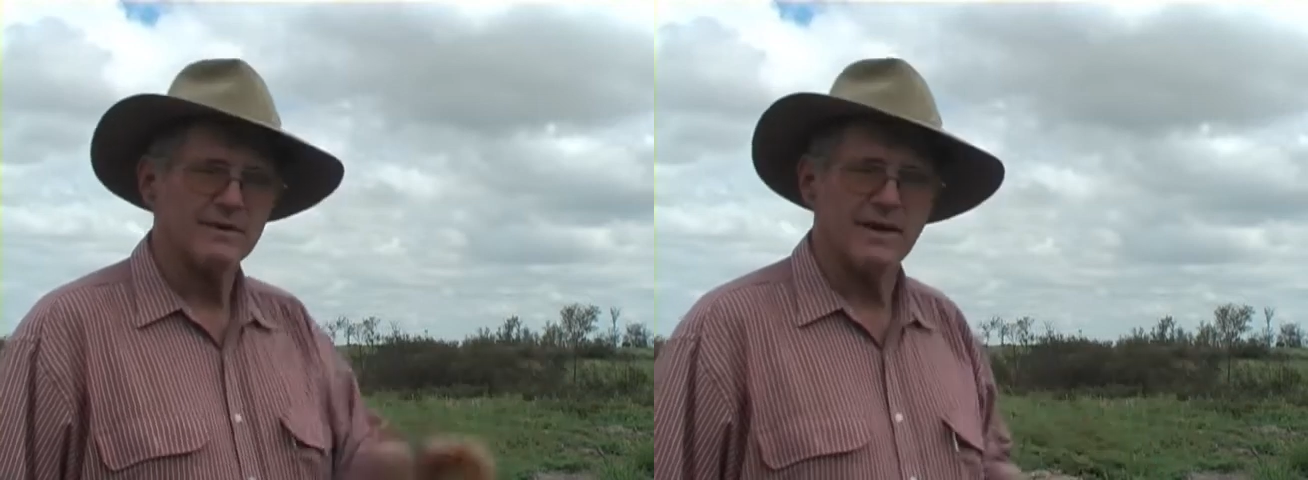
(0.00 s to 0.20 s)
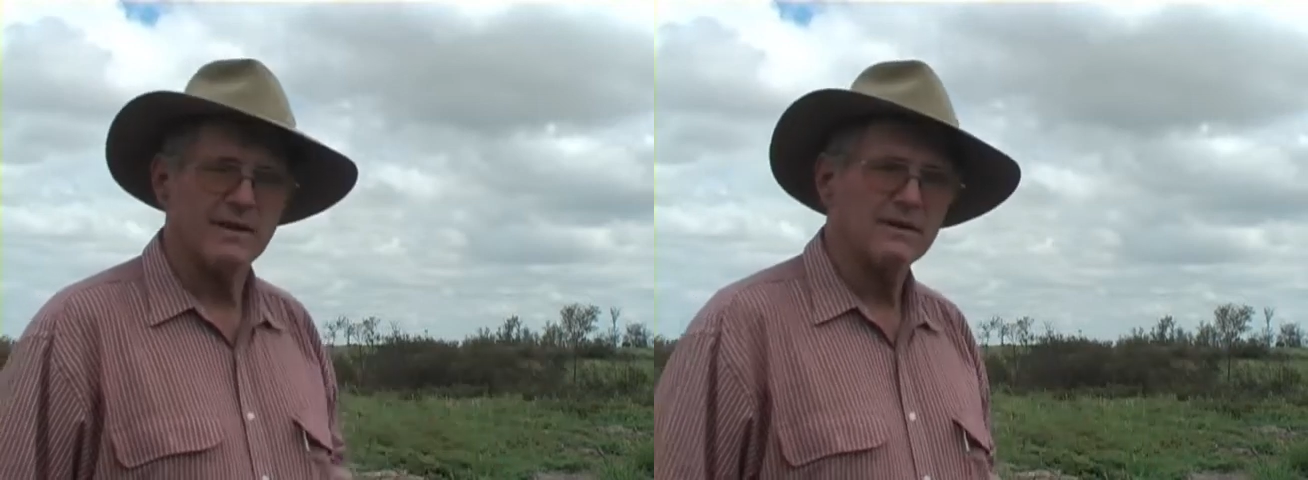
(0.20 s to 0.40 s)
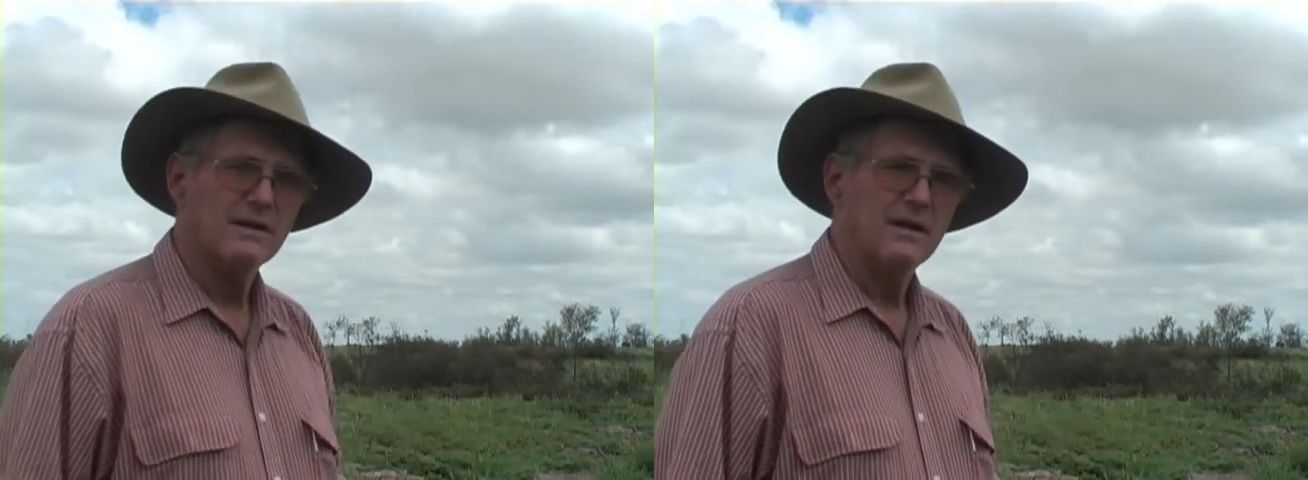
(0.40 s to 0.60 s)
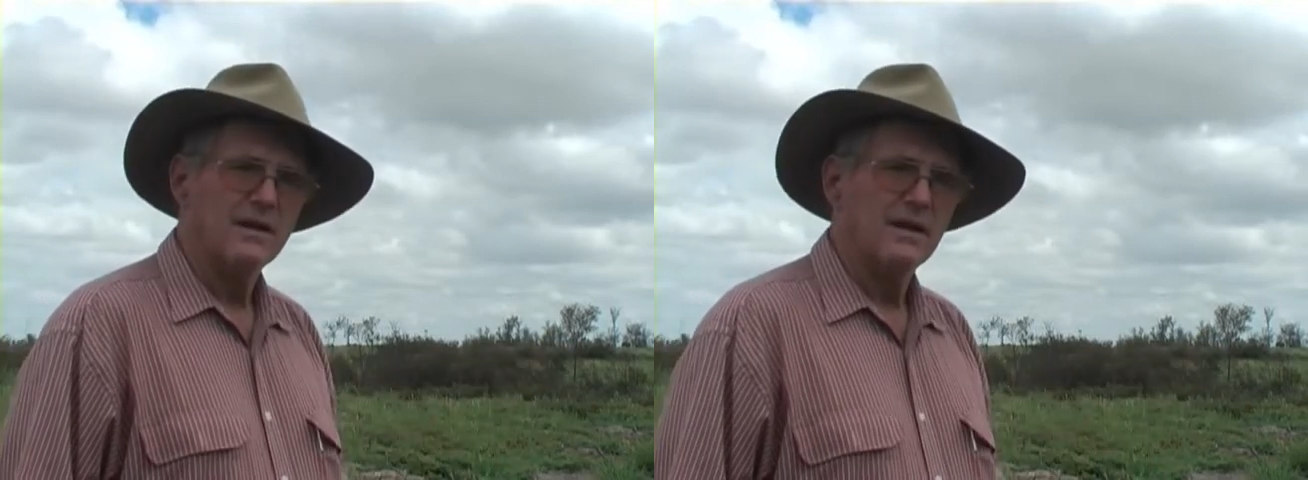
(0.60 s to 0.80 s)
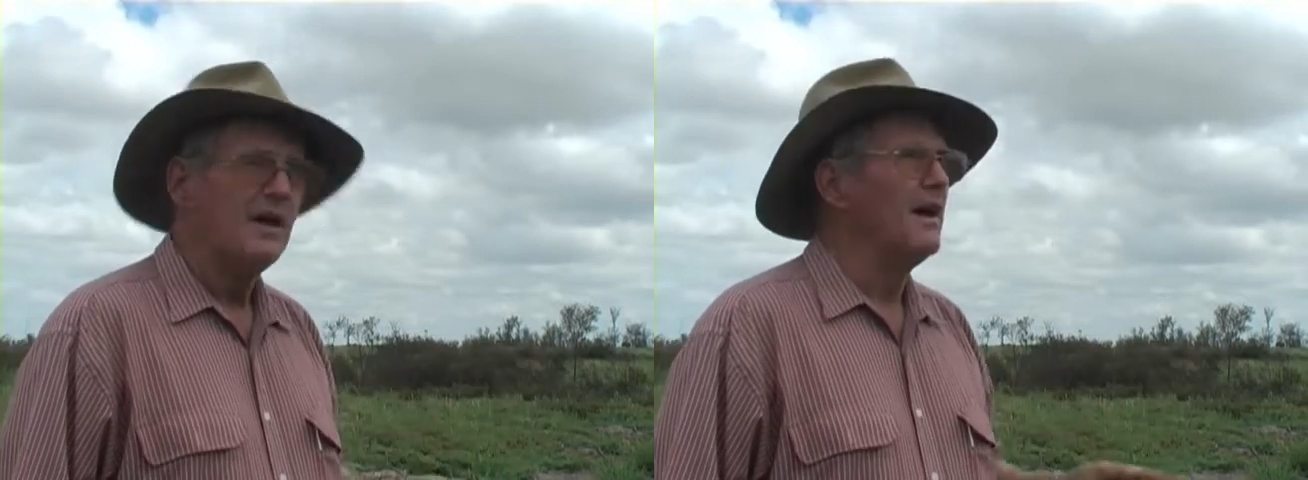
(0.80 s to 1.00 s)
down,
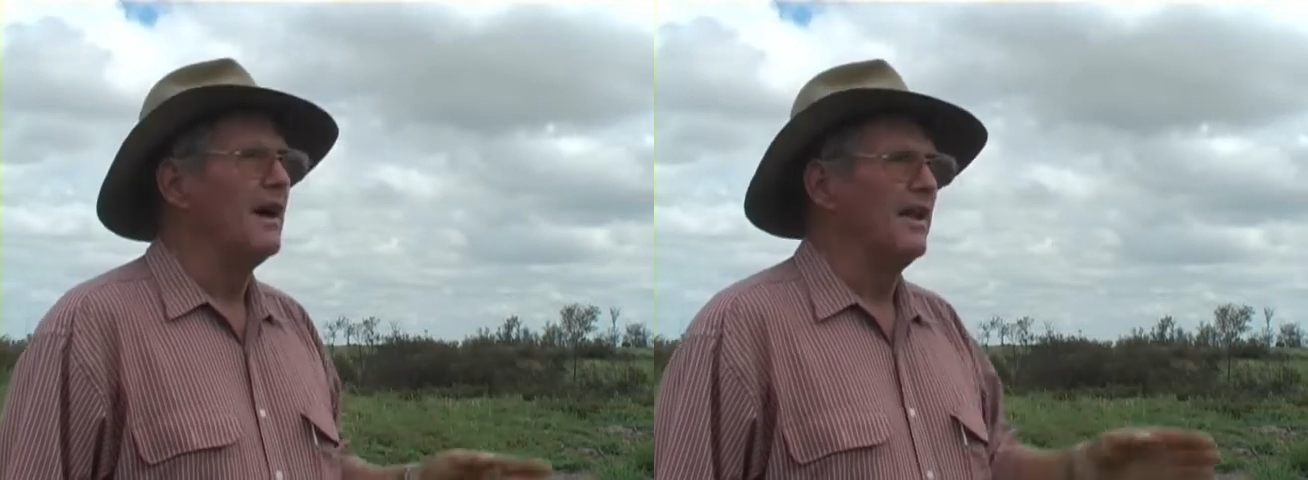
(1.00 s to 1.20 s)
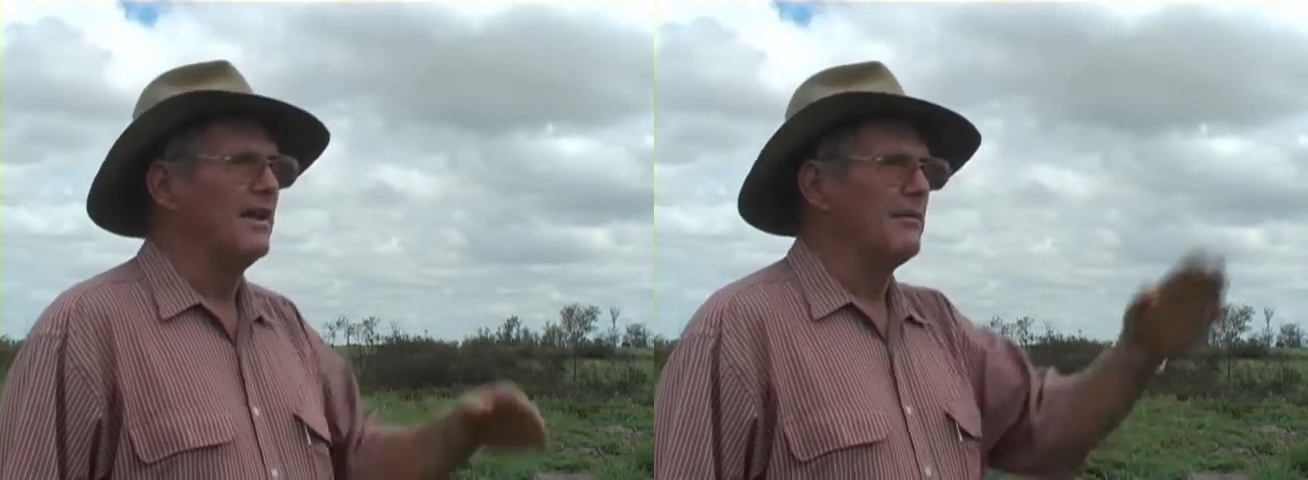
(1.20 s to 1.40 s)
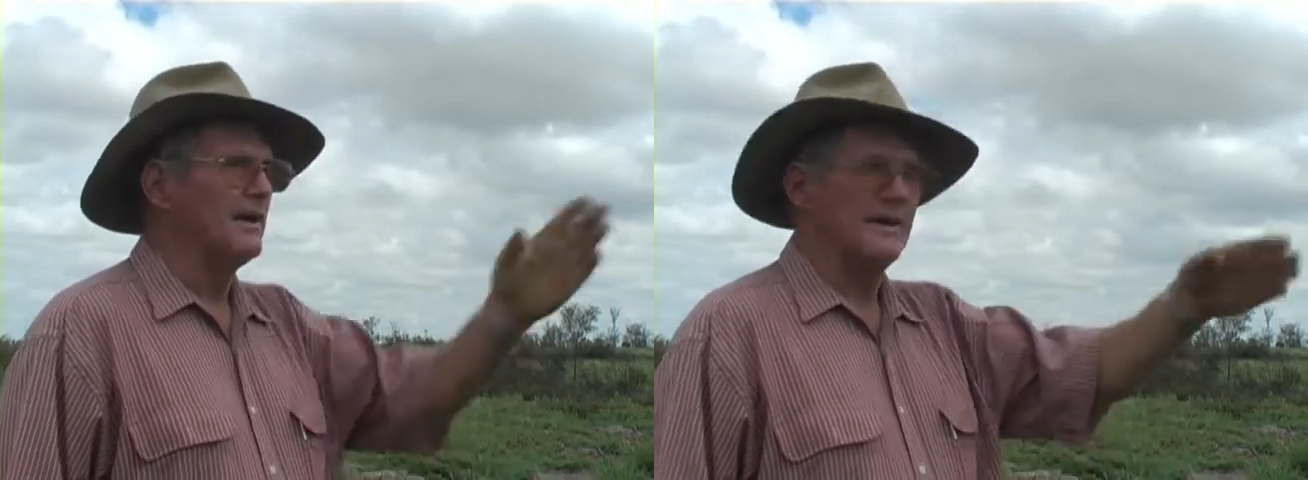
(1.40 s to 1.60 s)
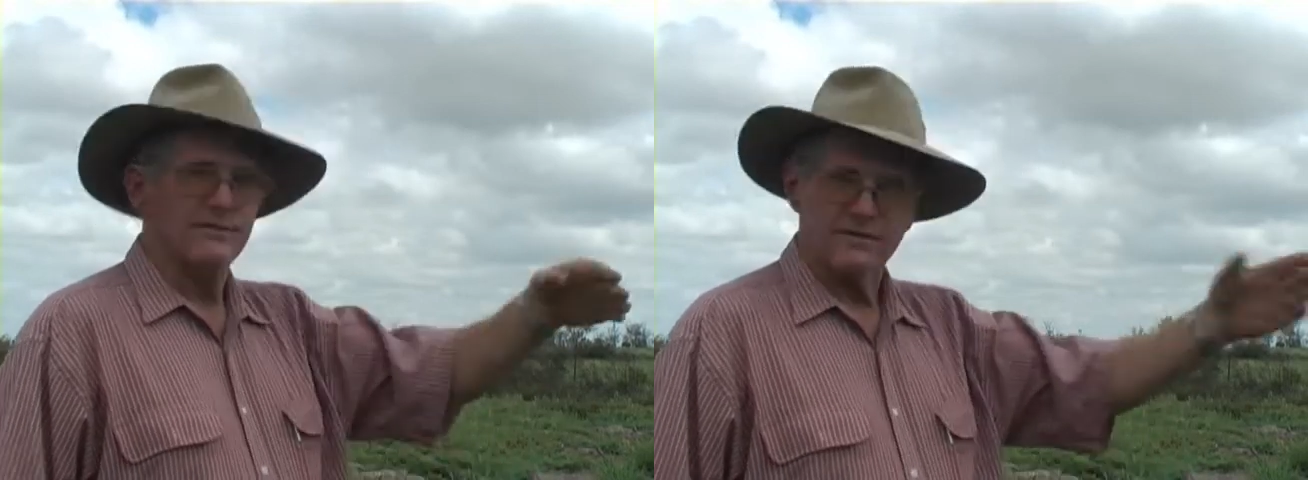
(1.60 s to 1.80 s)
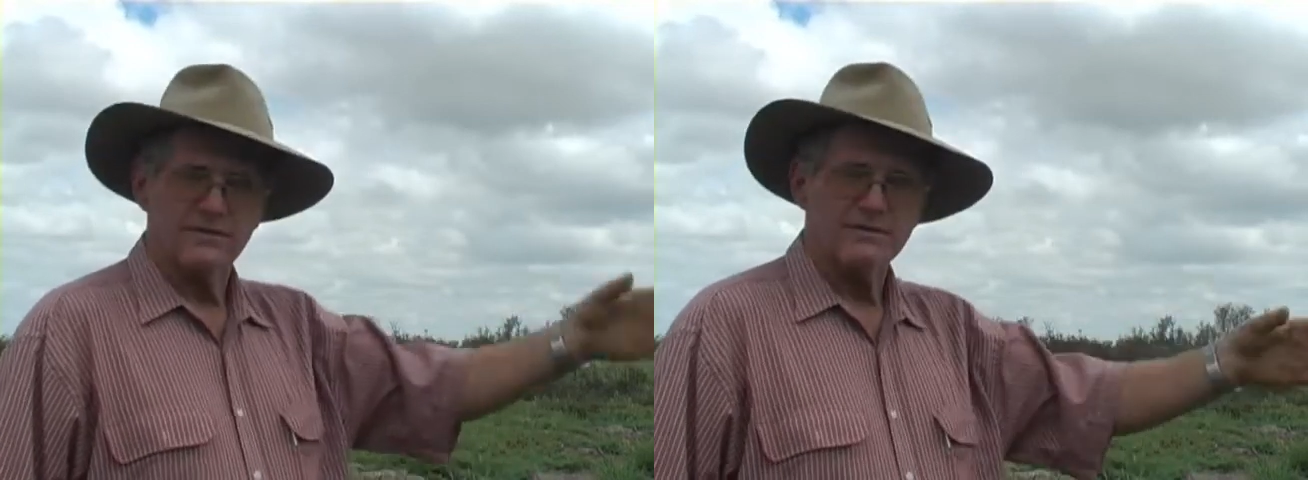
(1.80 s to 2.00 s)
and then we leave
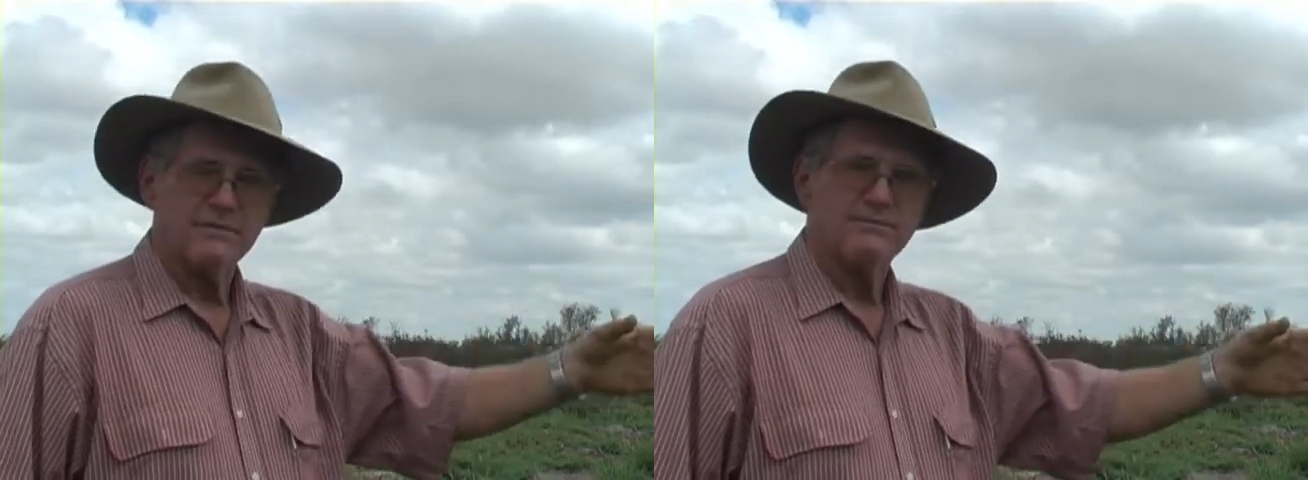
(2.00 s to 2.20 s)
2.